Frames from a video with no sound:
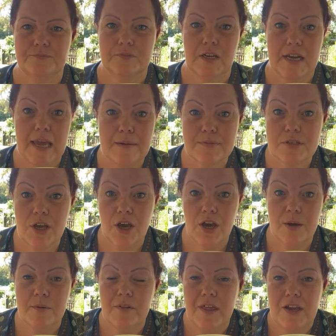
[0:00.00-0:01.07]
neighbours are
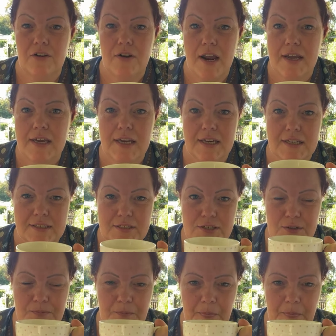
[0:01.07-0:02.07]
home, got their grandkids.